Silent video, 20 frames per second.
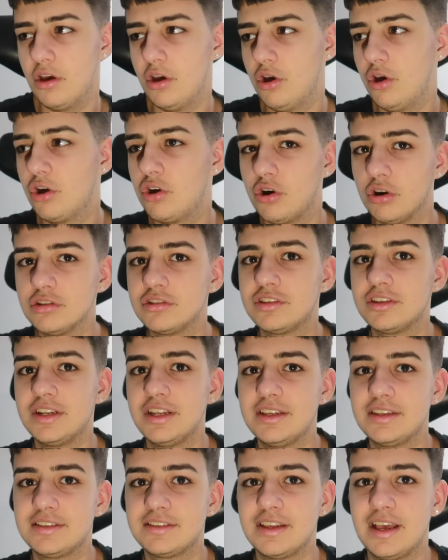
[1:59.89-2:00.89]
hook onto
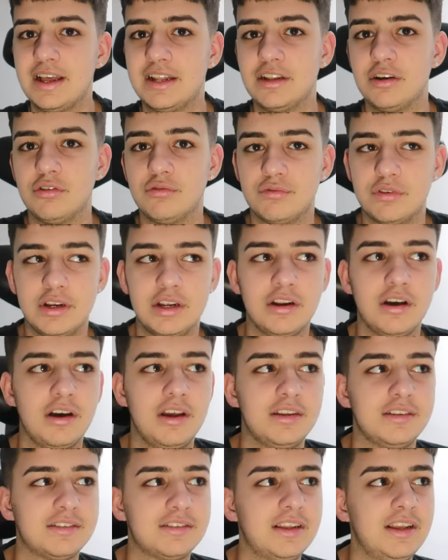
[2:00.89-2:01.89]
this and they'll
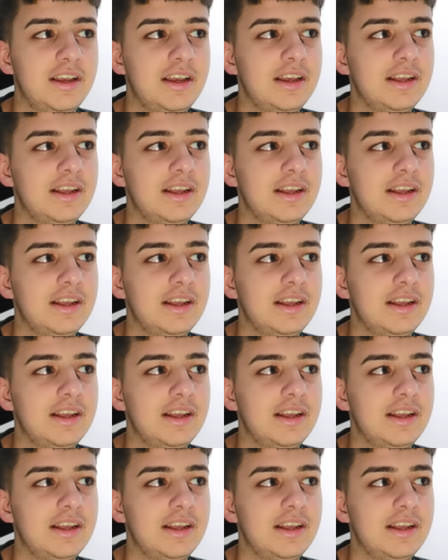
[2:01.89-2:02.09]
realise